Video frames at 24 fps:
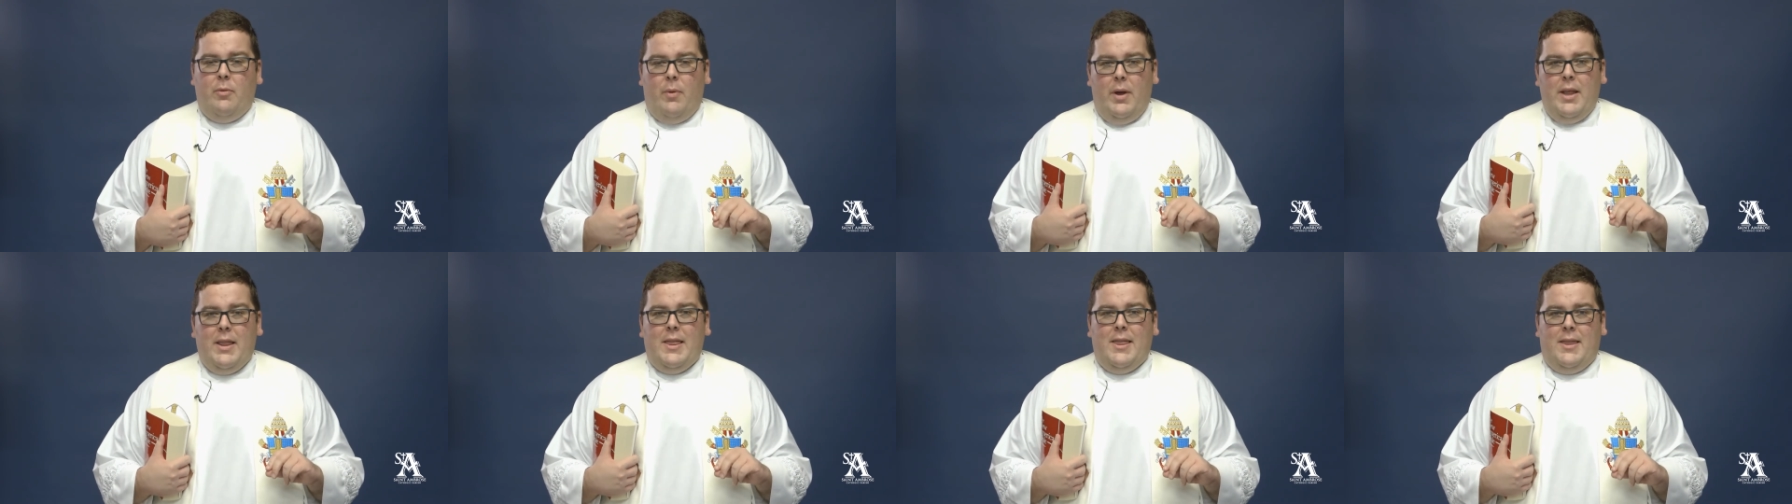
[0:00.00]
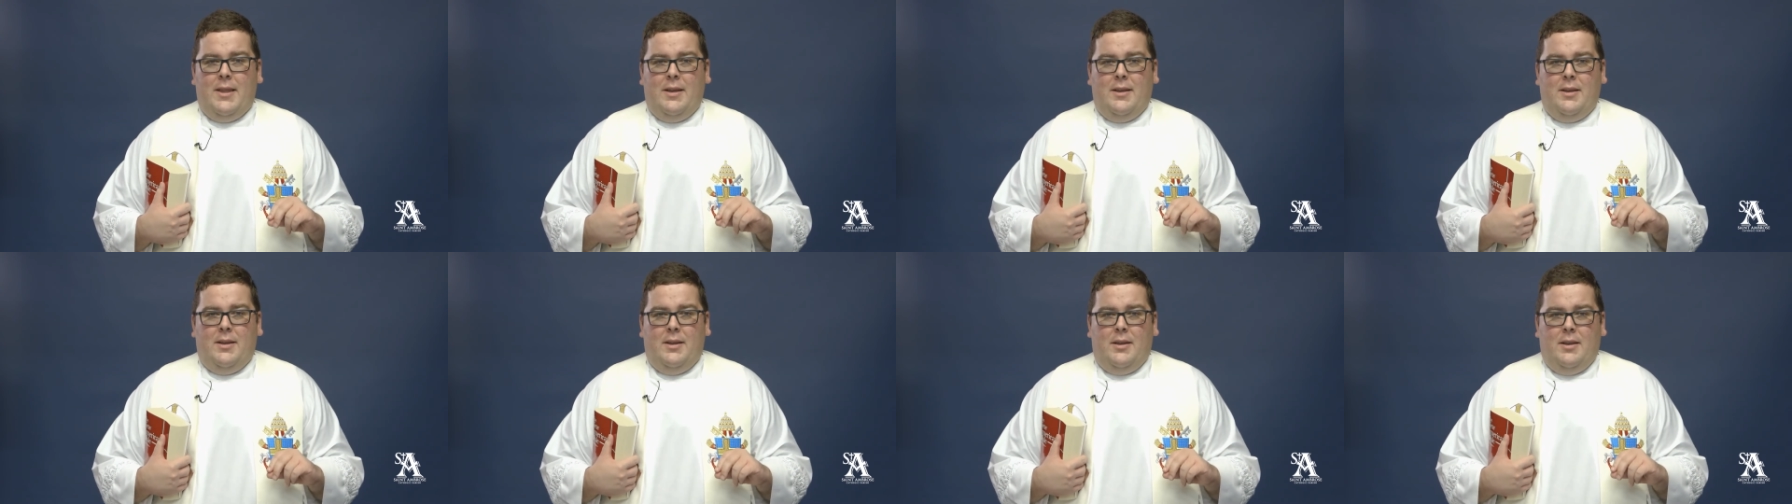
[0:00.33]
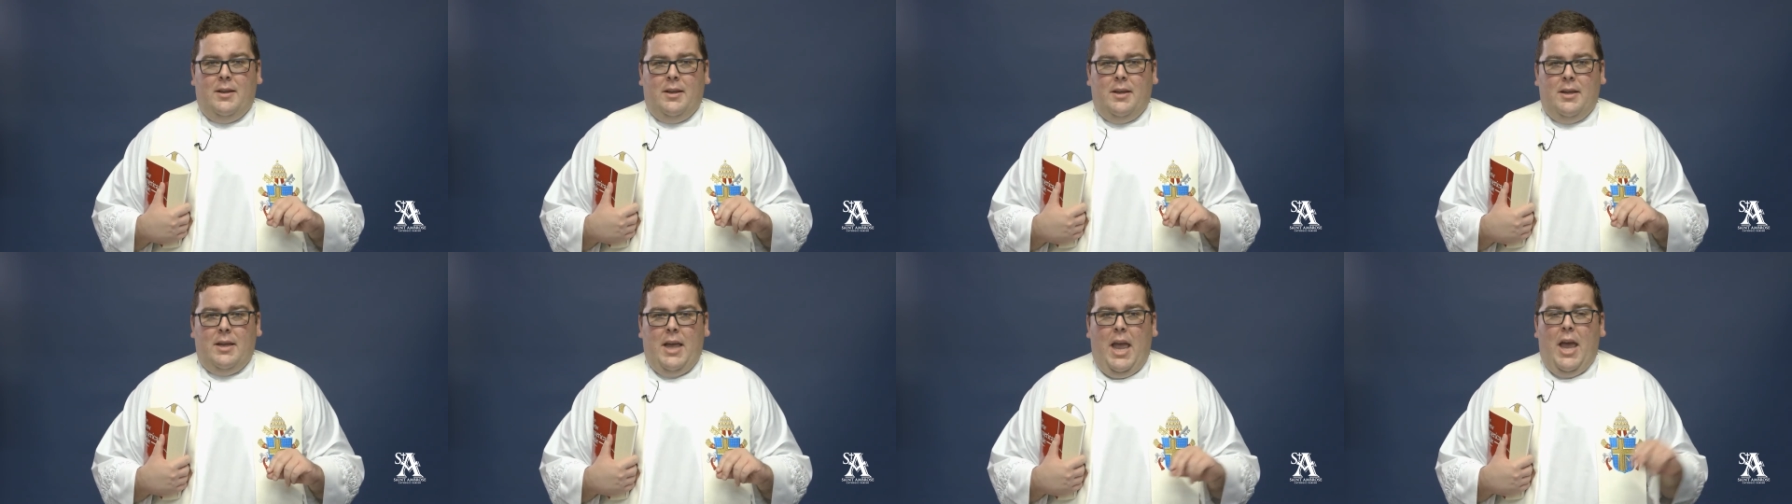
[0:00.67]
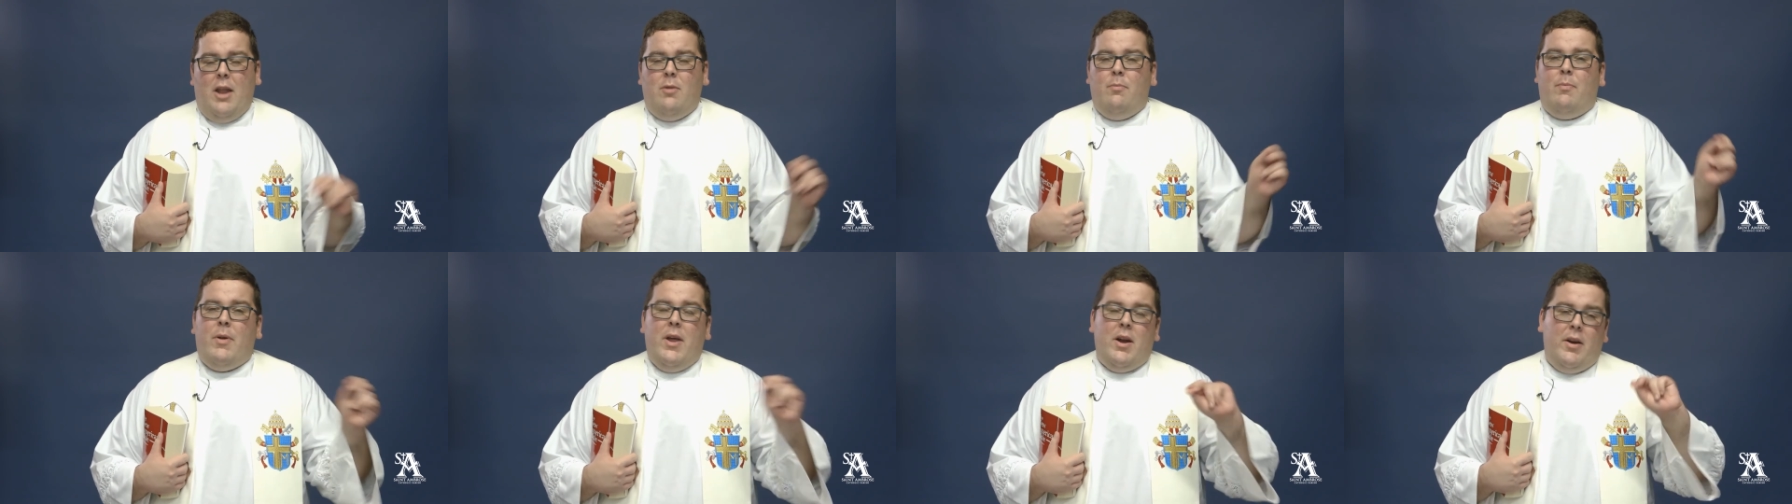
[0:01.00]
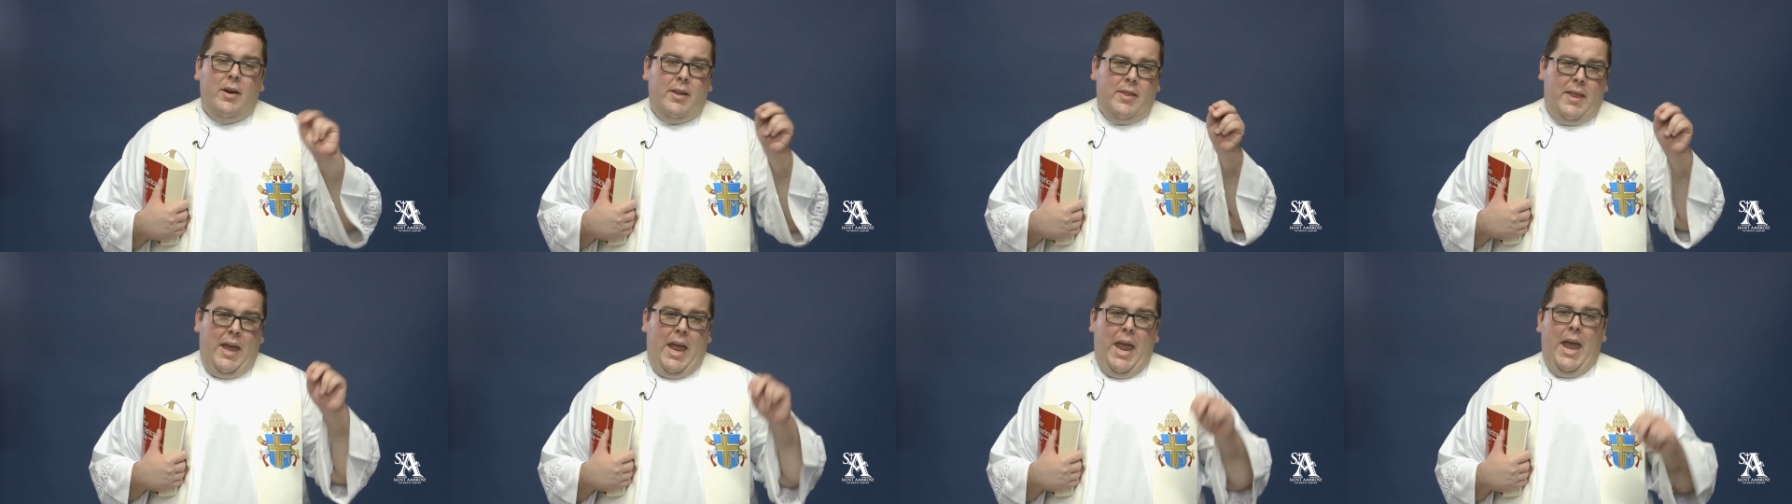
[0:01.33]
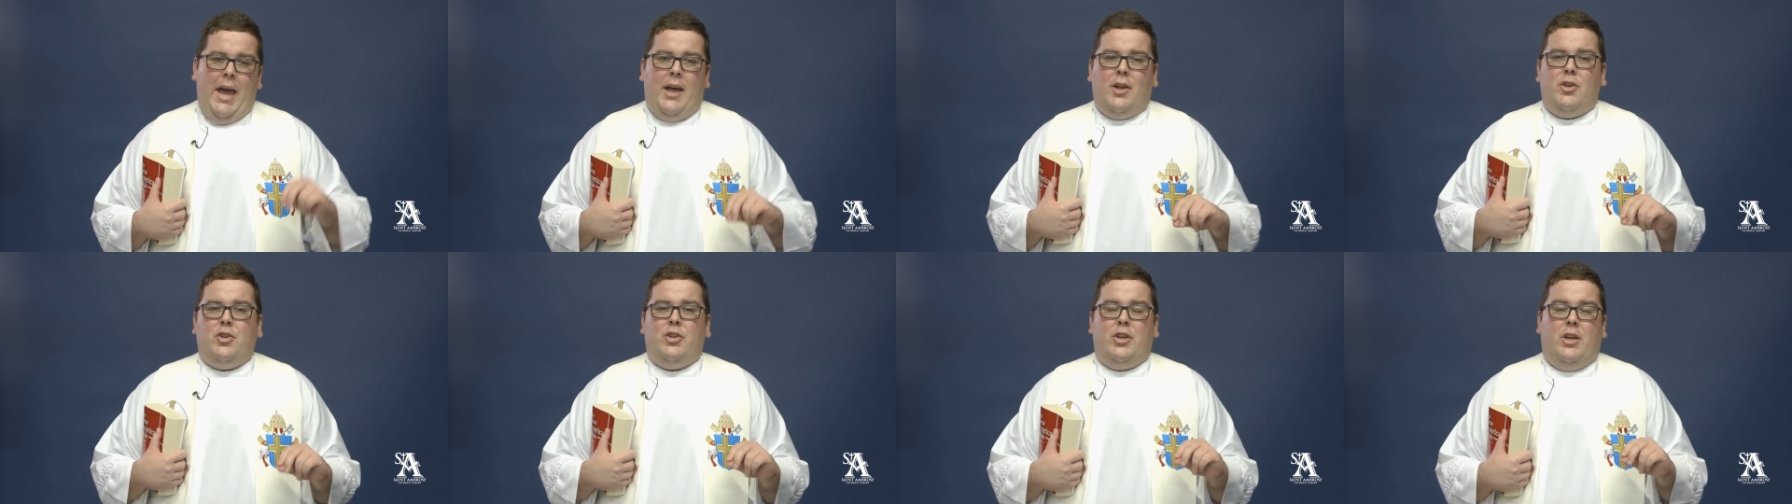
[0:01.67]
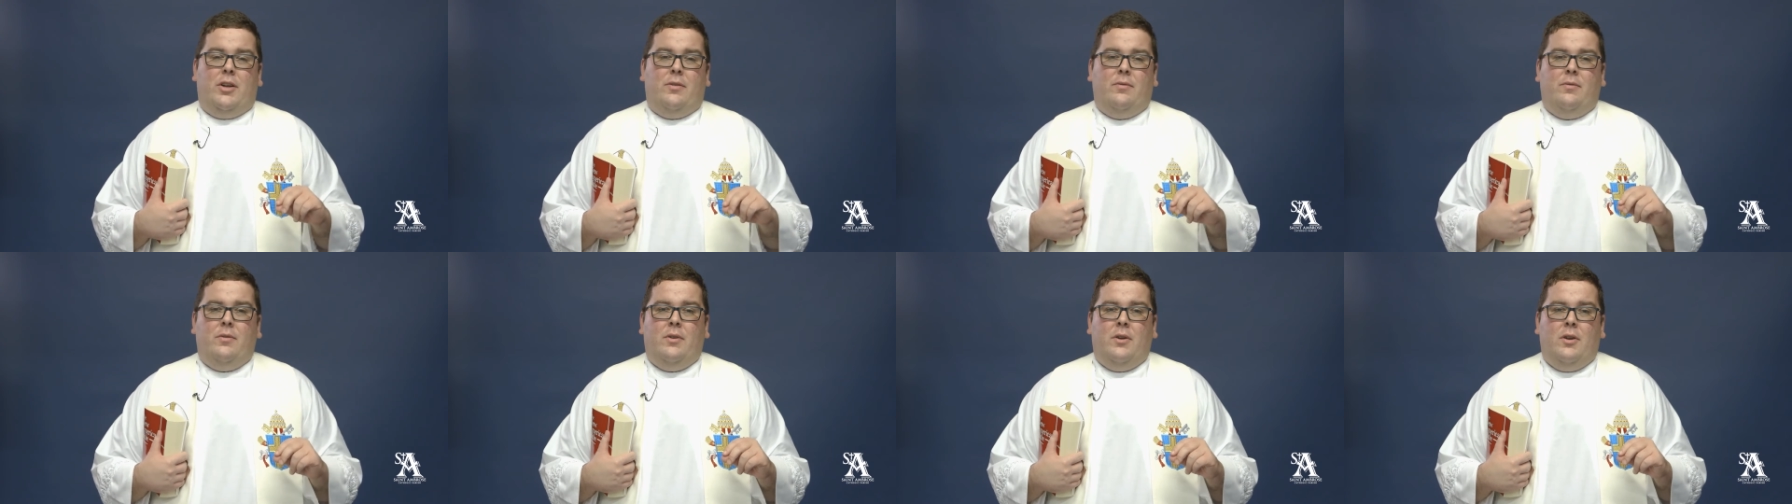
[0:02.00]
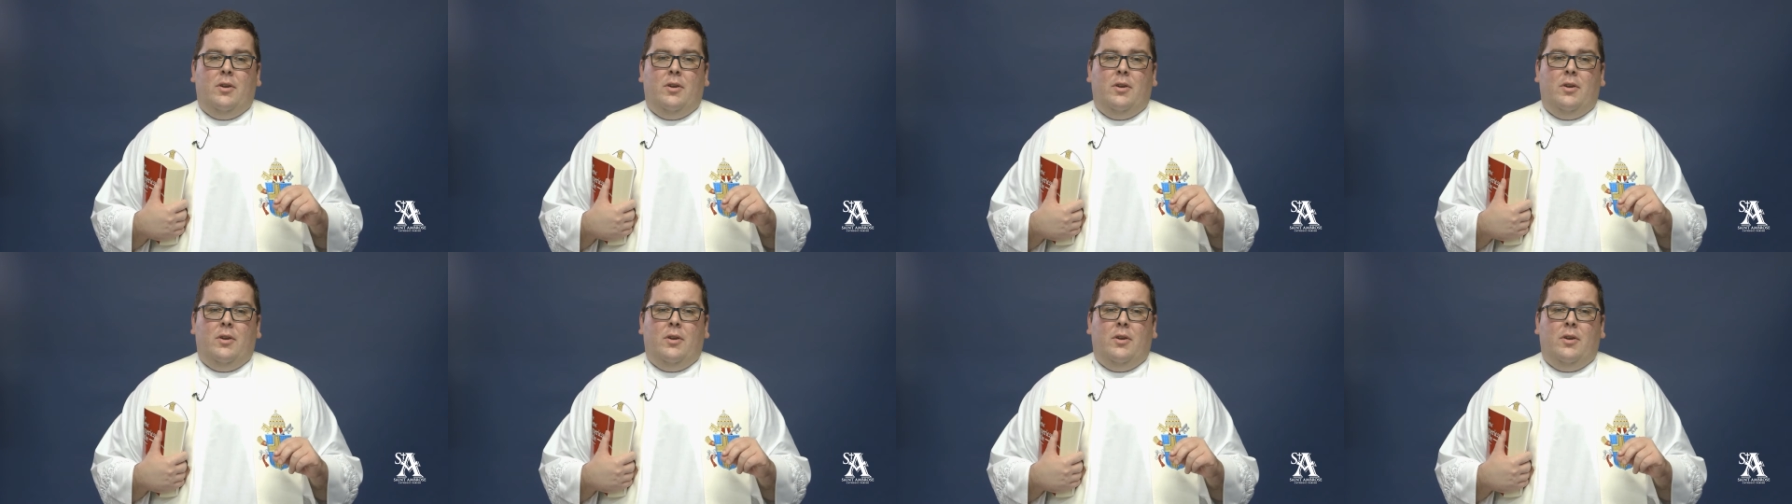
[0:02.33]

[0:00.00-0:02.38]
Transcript: with and bury the hatchet.